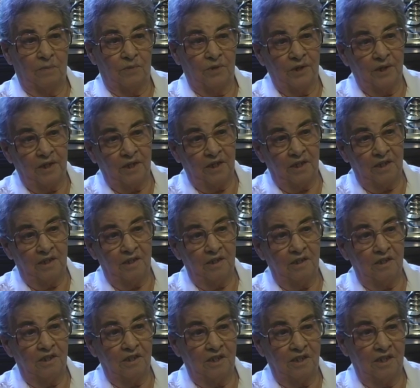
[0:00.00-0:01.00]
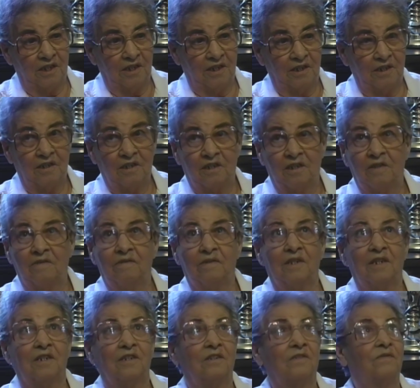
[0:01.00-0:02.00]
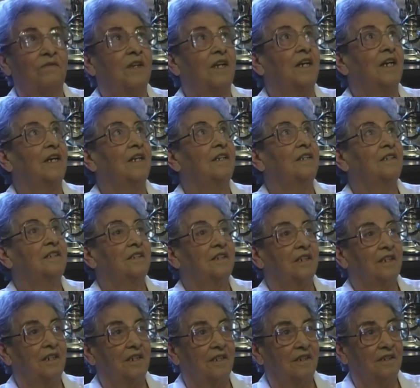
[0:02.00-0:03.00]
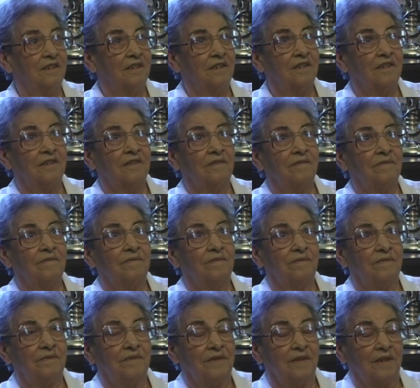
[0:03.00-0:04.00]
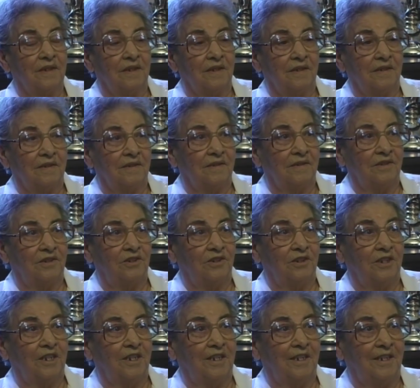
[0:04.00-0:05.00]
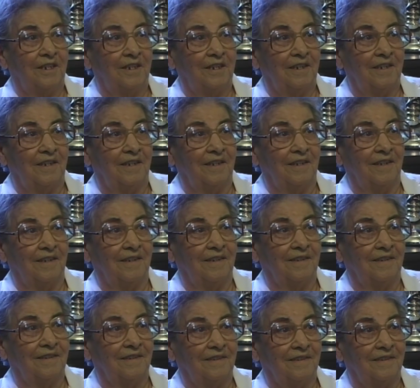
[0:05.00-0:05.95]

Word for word: breaking in stealing stuff. There's a fly in the house. She'll get it. Mm-hmm.